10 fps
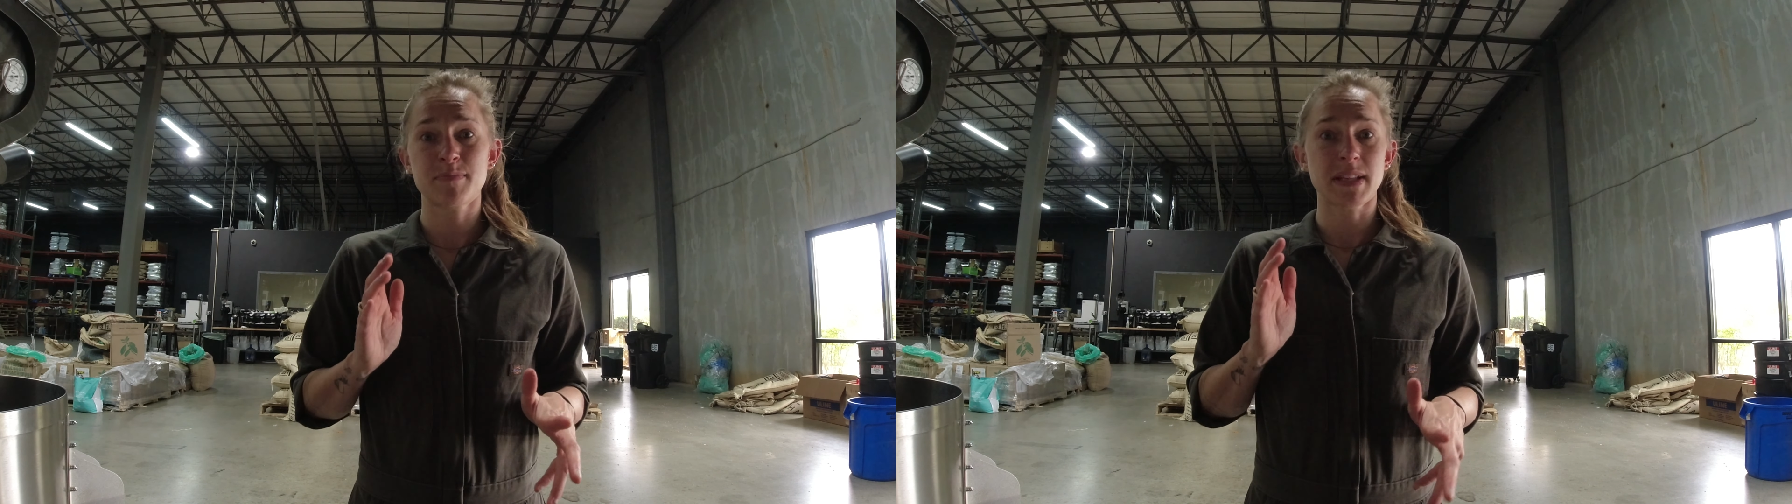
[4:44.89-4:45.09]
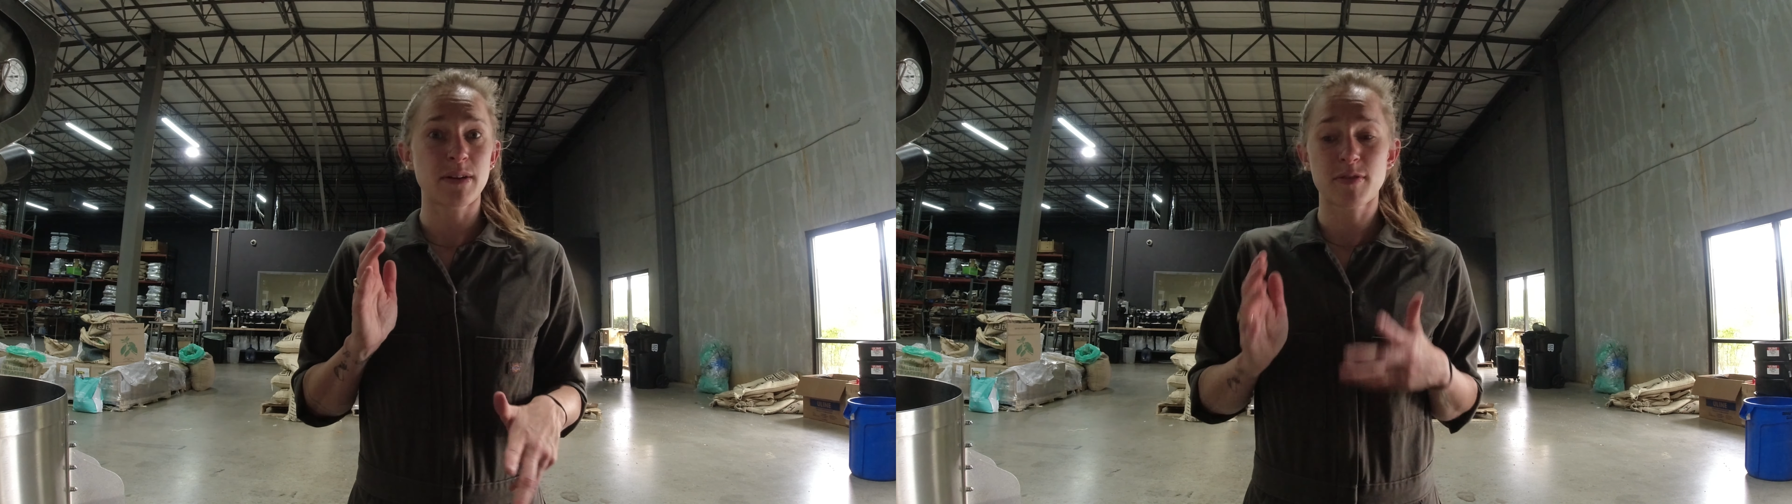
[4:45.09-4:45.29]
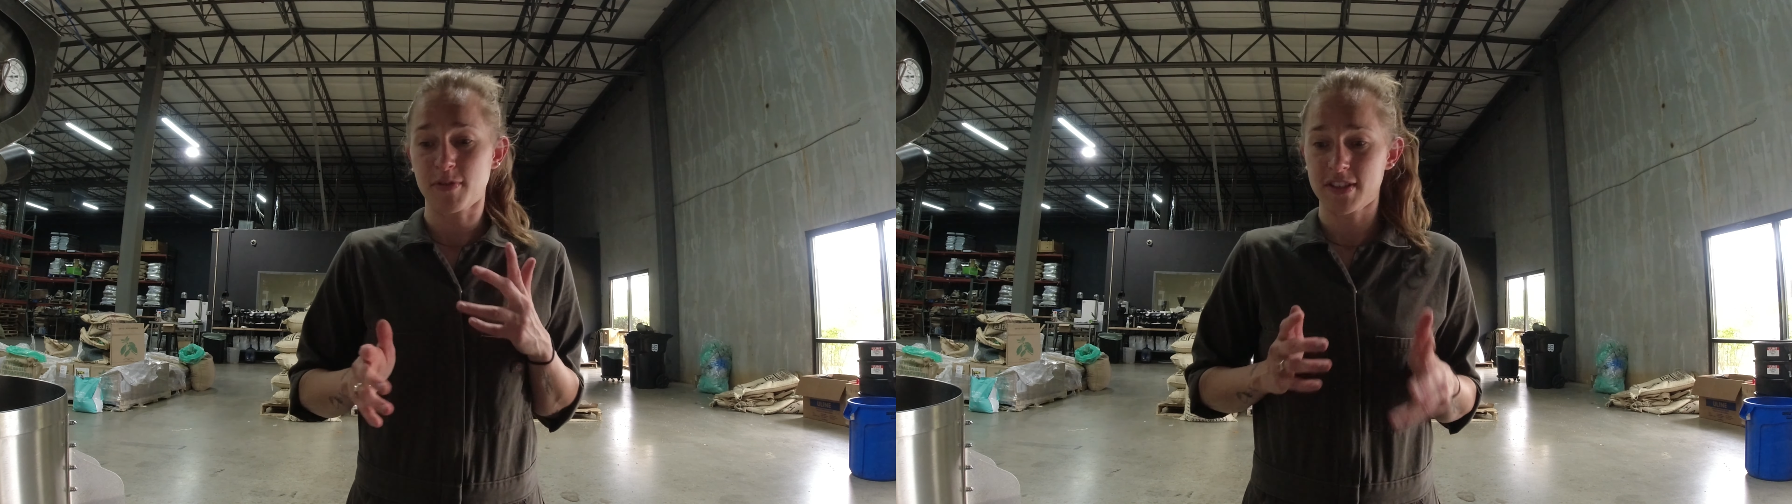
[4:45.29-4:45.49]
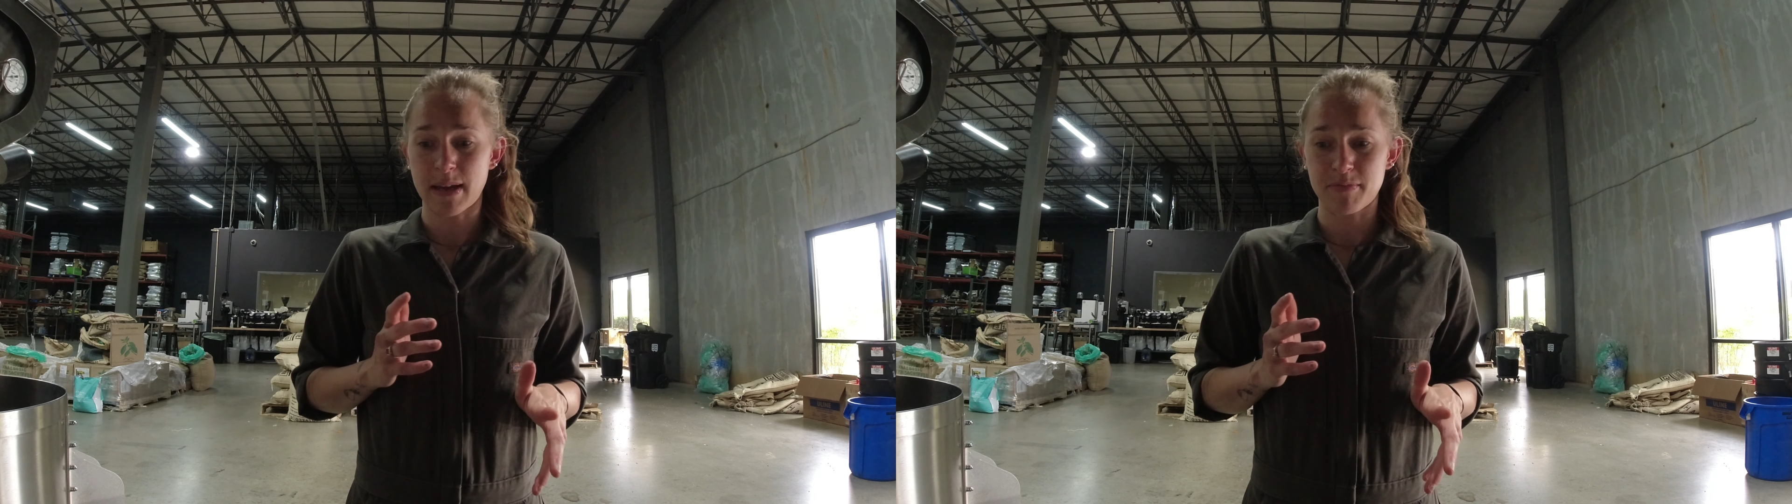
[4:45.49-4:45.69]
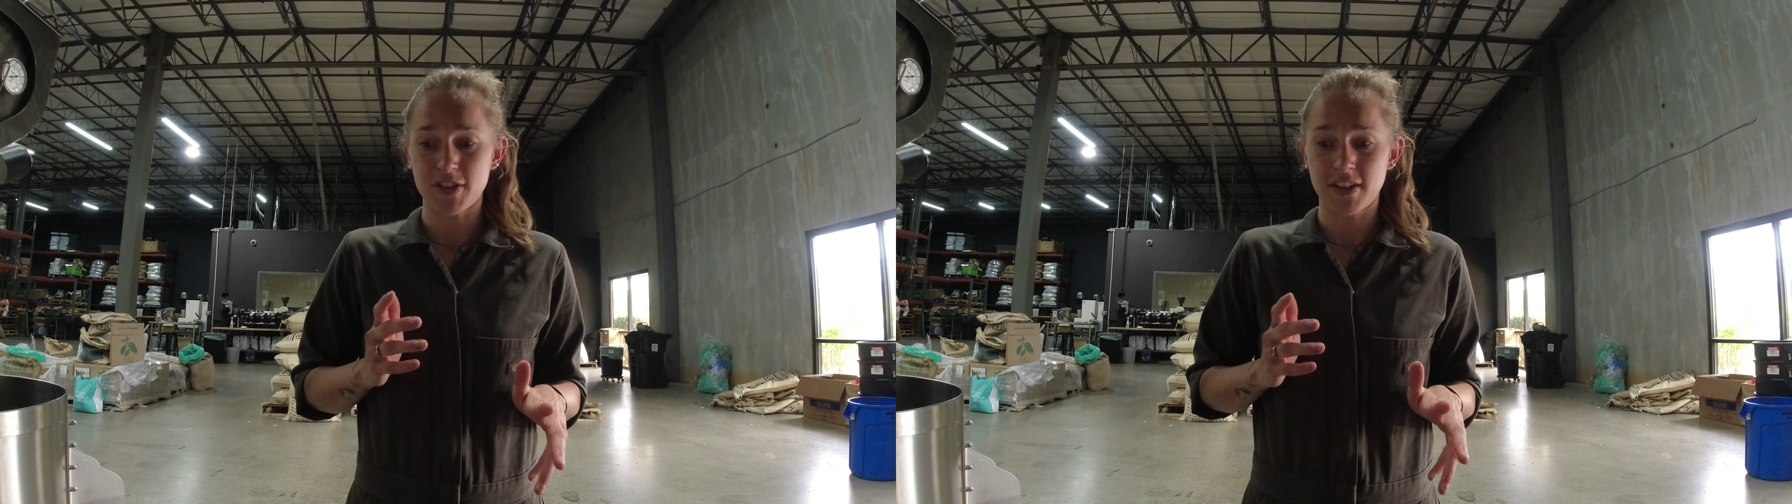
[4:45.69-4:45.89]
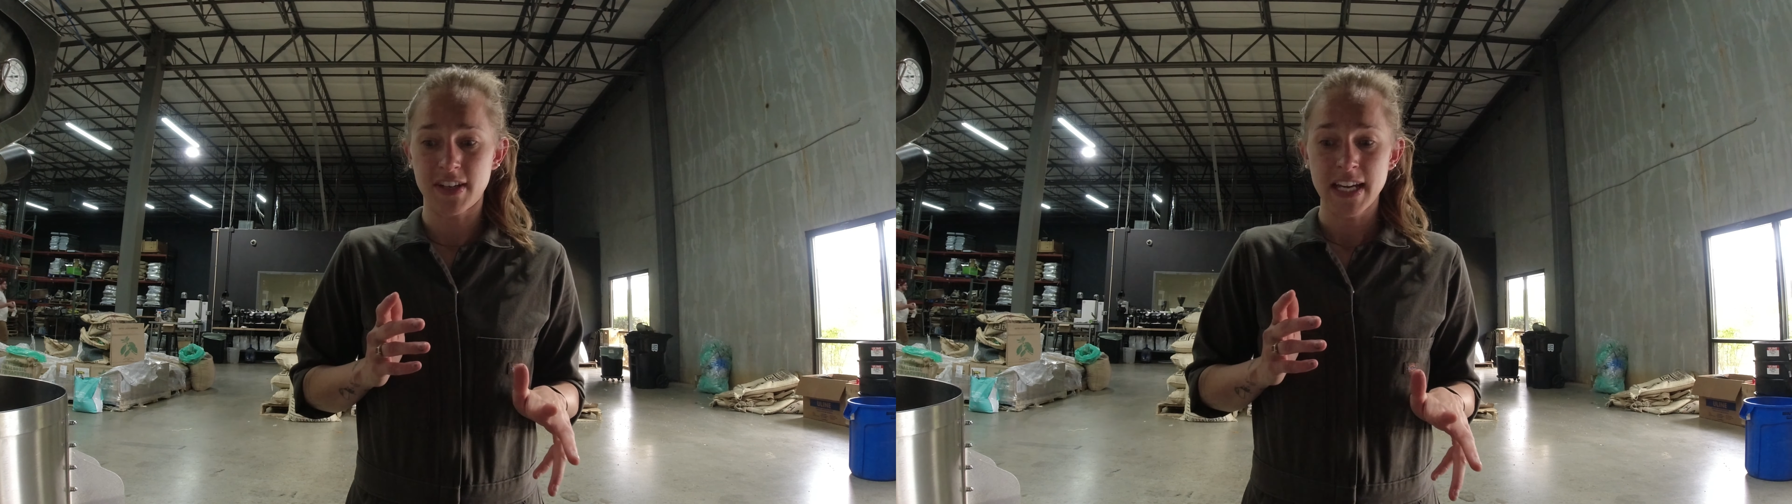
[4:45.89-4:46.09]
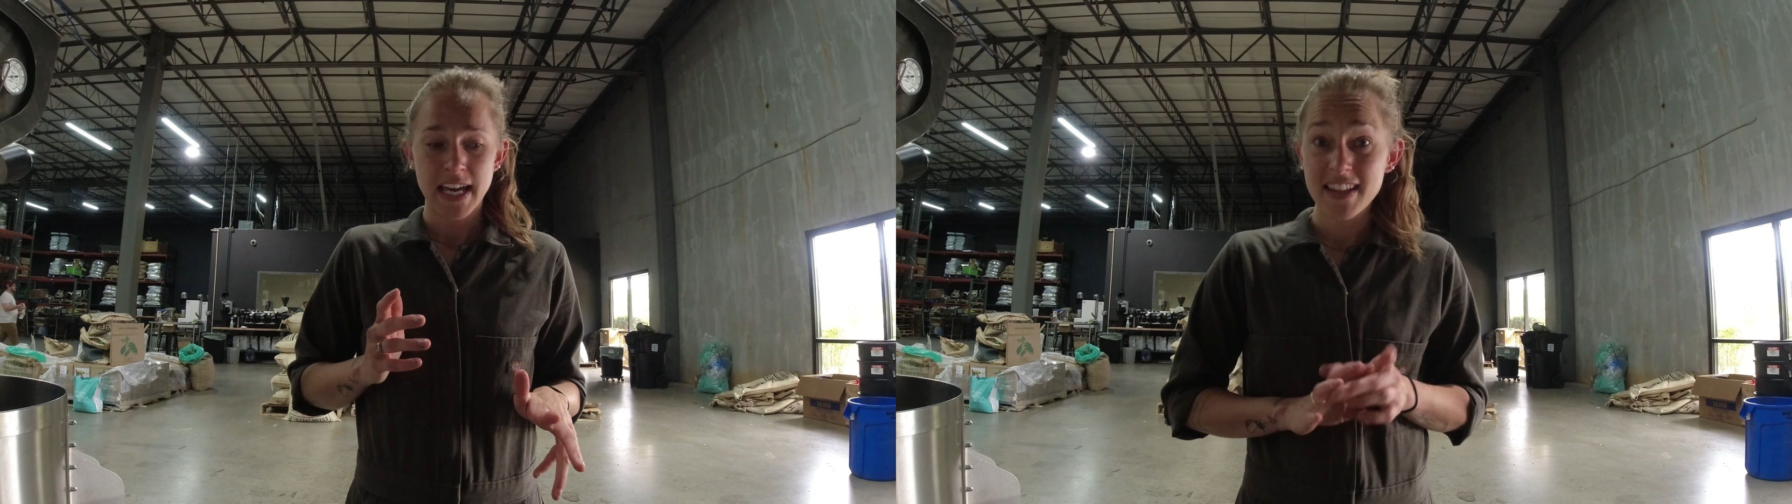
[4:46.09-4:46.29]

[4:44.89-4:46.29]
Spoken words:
play with perception.